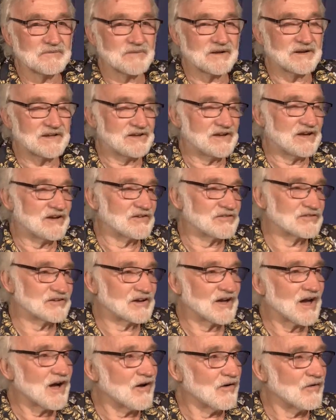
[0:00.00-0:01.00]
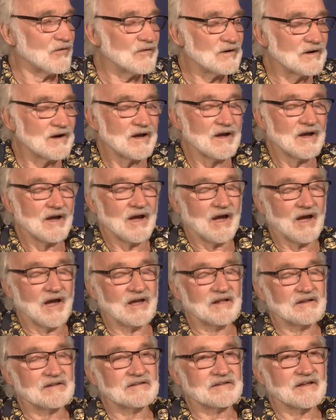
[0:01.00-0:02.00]
many, many years ago.
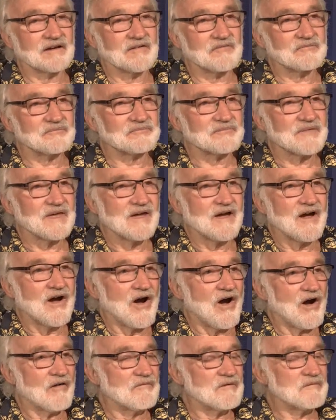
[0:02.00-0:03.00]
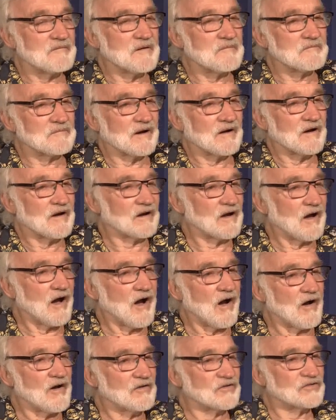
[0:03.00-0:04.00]
And um, I remember
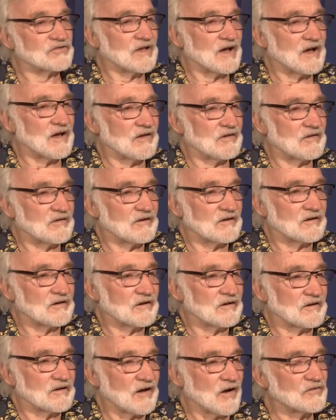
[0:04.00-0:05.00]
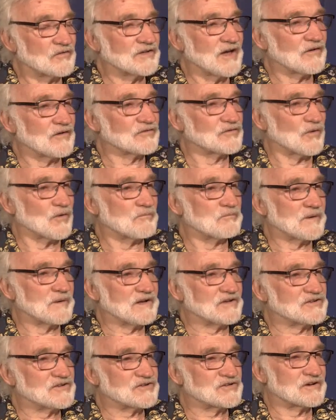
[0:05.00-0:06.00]
I used to ha- go down to a
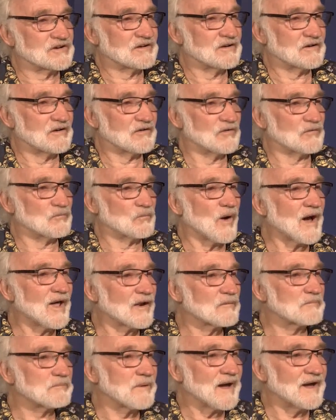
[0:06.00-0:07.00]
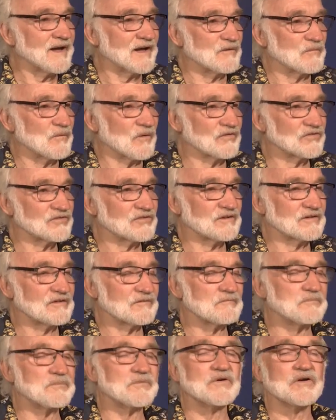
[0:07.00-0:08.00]
beach, uh, Whale Bay it was,
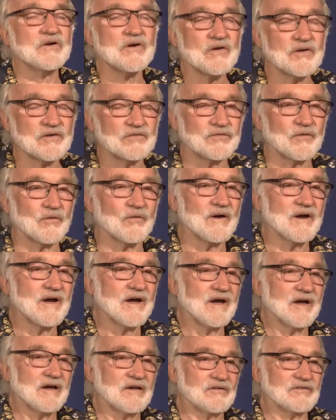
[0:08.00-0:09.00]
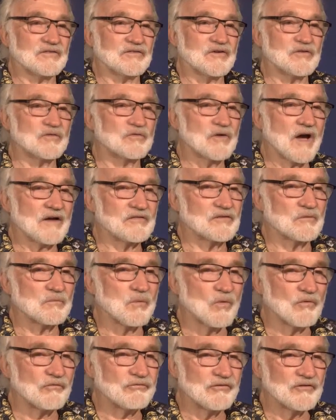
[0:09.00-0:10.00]
beautiful. It, you had
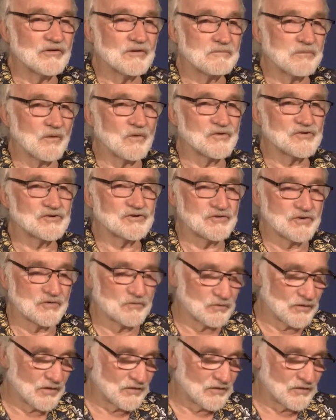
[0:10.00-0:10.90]
to walk through the bush,